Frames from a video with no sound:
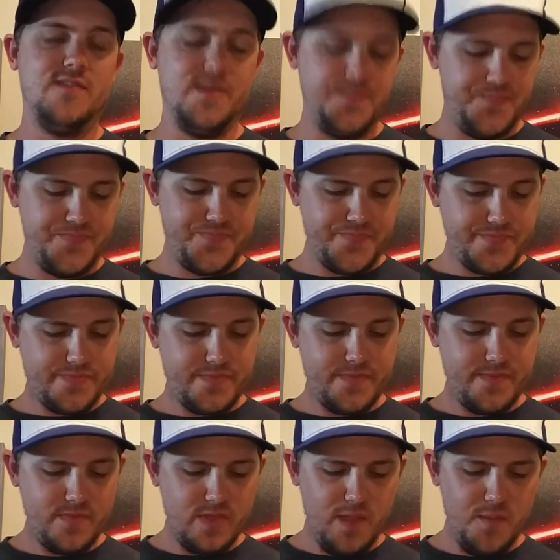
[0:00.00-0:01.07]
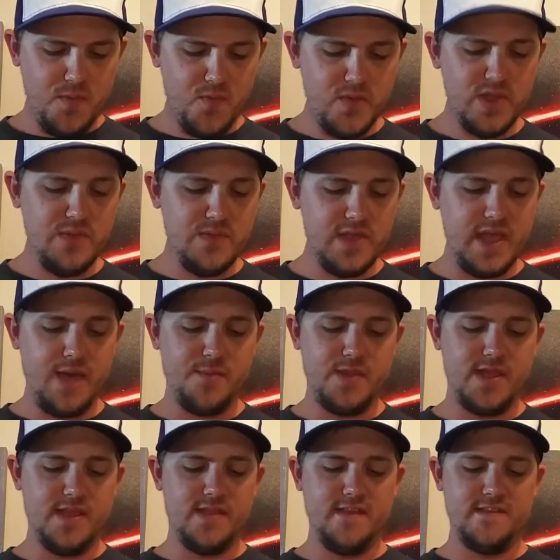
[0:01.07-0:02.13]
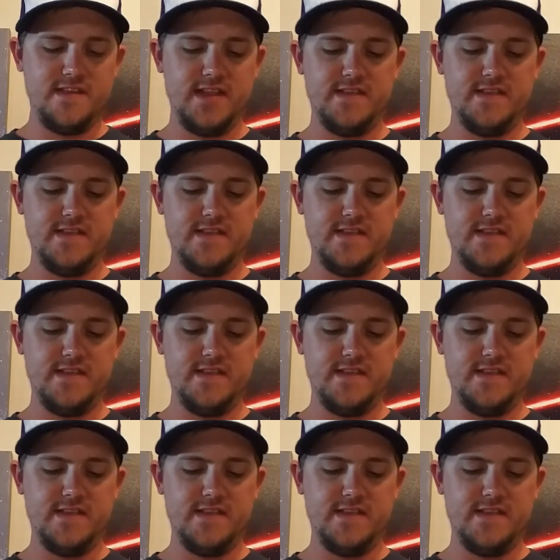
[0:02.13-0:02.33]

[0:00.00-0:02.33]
it. We're really, really happy to get this.